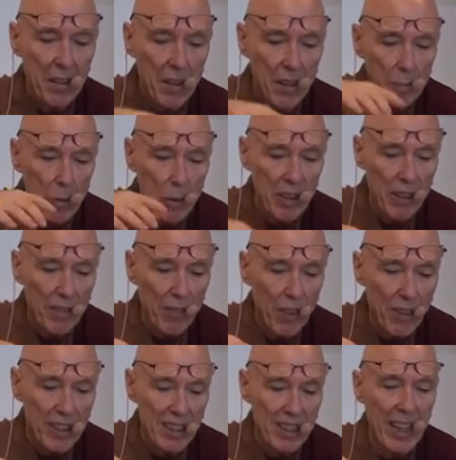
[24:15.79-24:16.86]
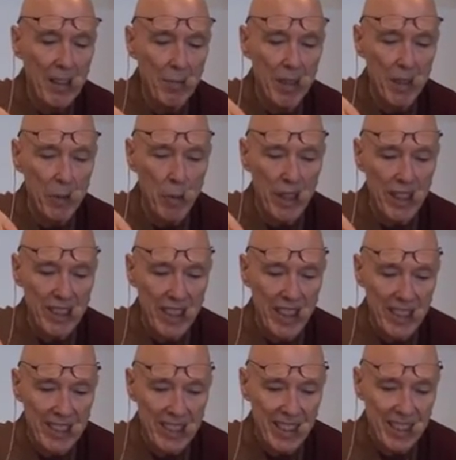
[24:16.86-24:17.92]
the Buddha's first statement when he
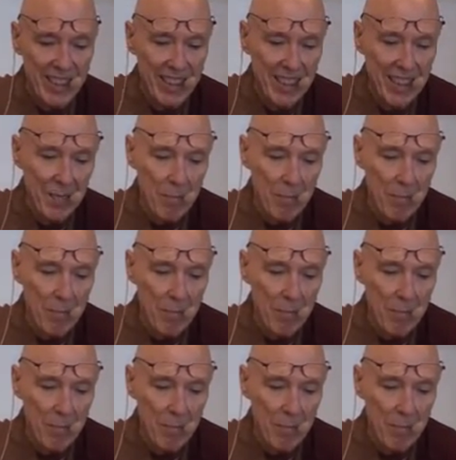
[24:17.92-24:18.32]
says that